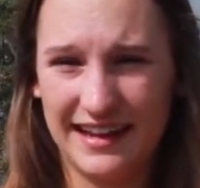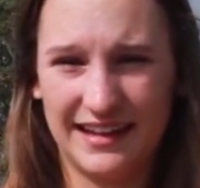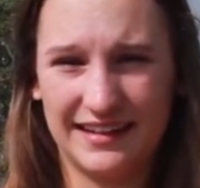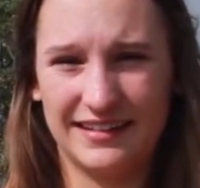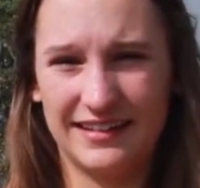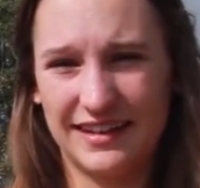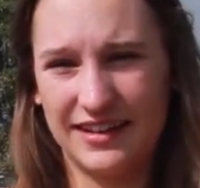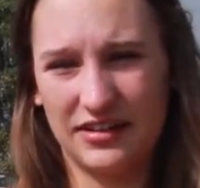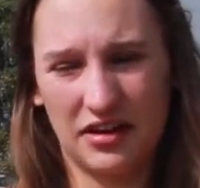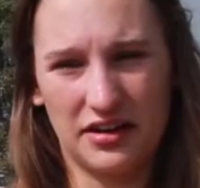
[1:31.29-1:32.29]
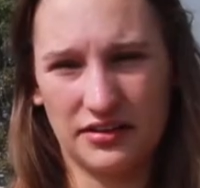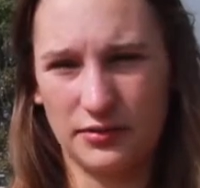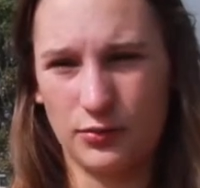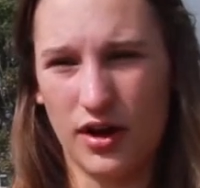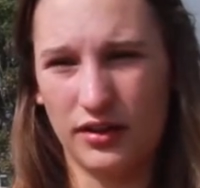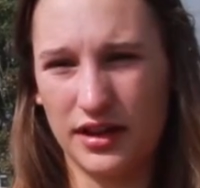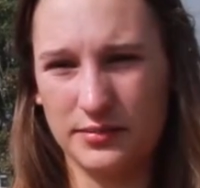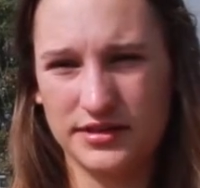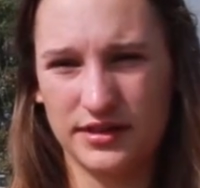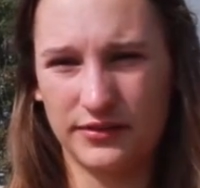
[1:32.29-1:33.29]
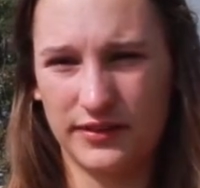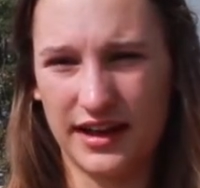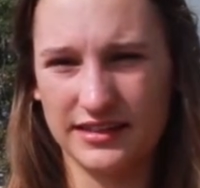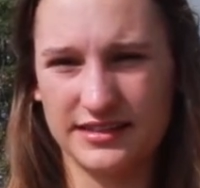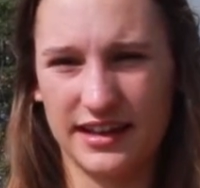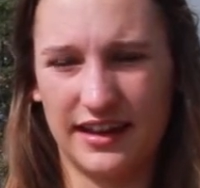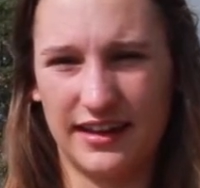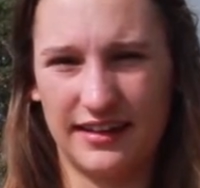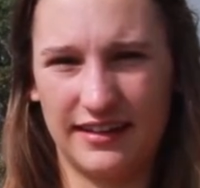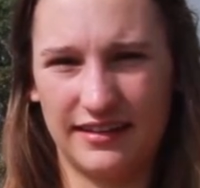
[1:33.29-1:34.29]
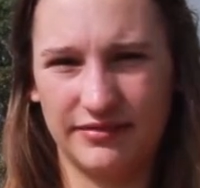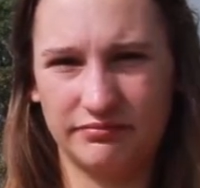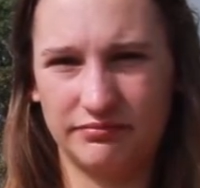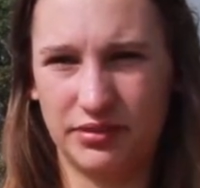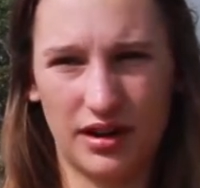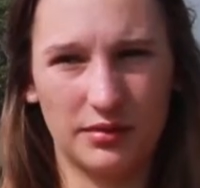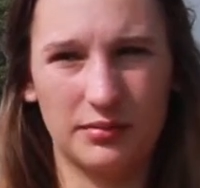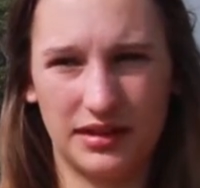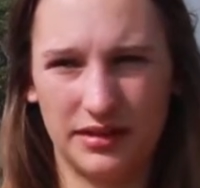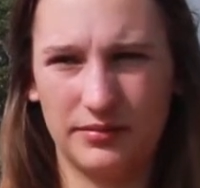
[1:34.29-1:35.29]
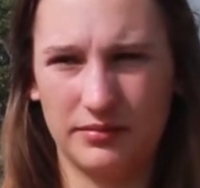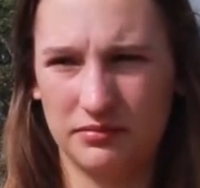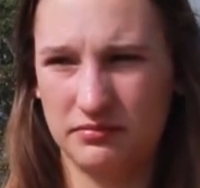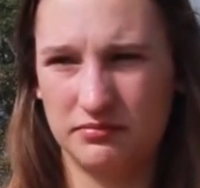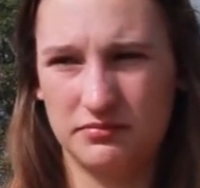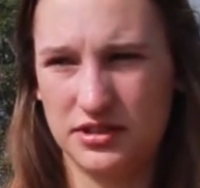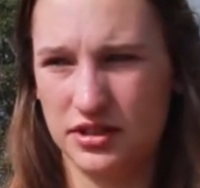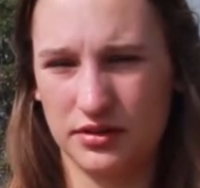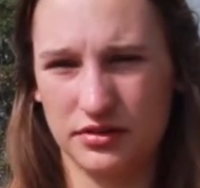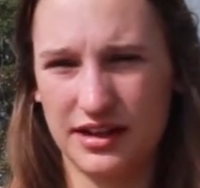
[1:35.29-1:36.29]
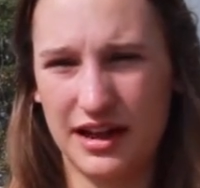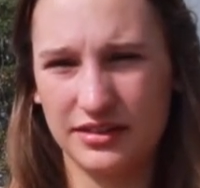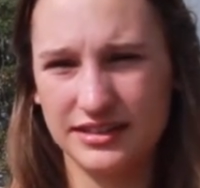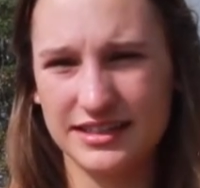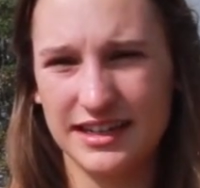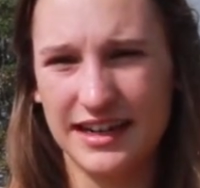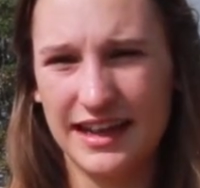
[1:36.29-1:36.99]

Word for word: and they got a wall up so fast in probably two or three hours.